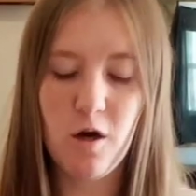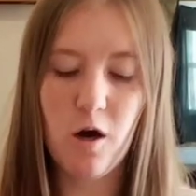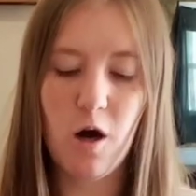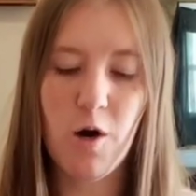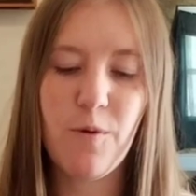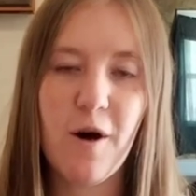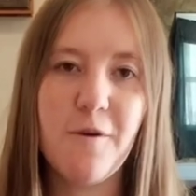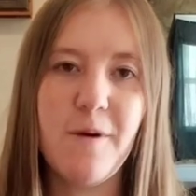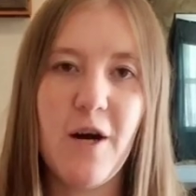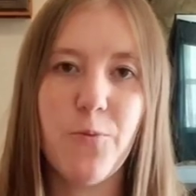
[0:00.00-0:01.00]
hot water
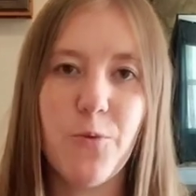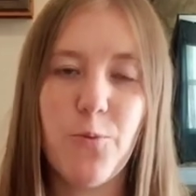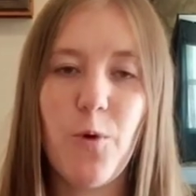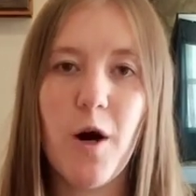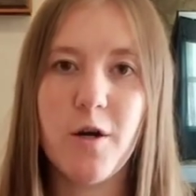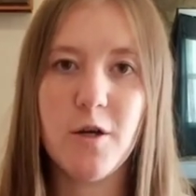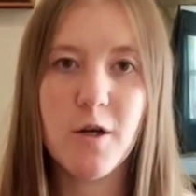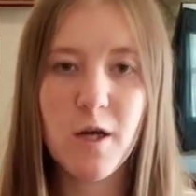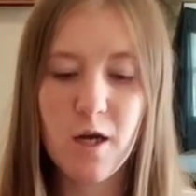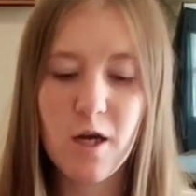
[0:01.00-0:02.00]
bath with
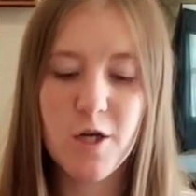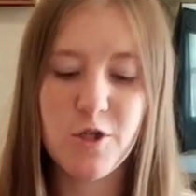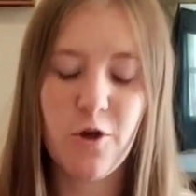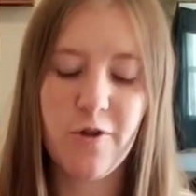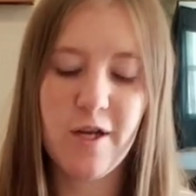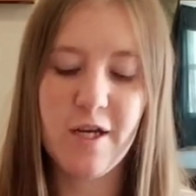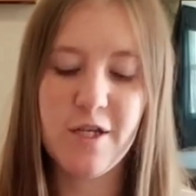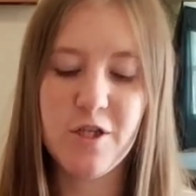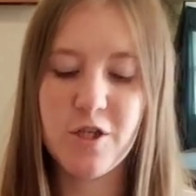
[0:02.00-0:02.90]
water so that it